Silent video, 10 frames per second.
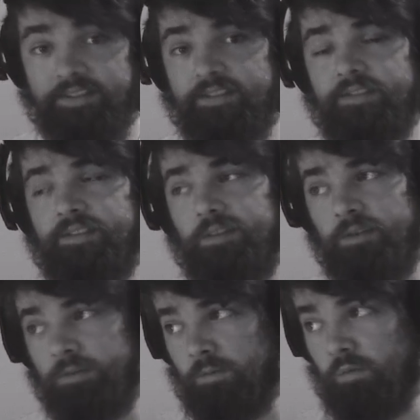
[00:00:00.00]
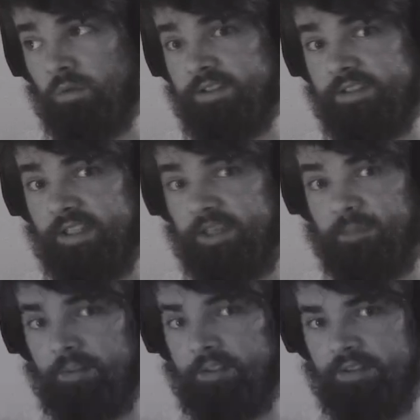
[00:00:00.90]
So what's
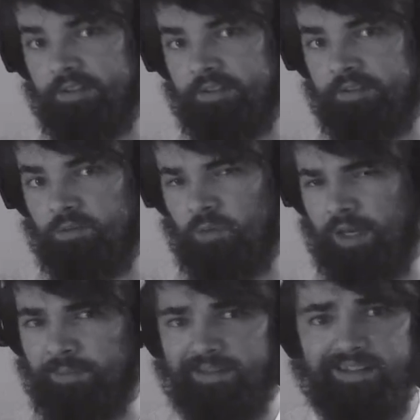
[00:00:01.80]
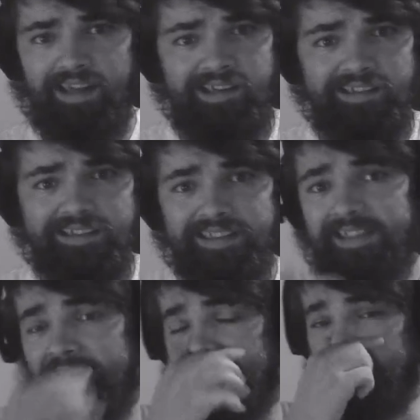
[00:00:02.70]
happening? What happened today?
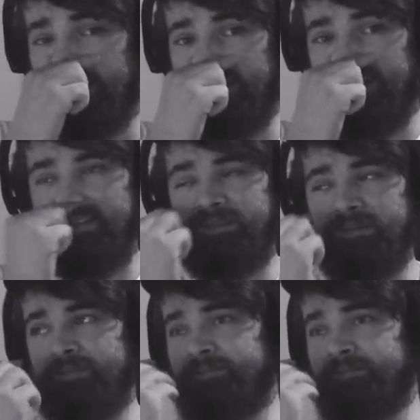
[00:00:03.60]
Um,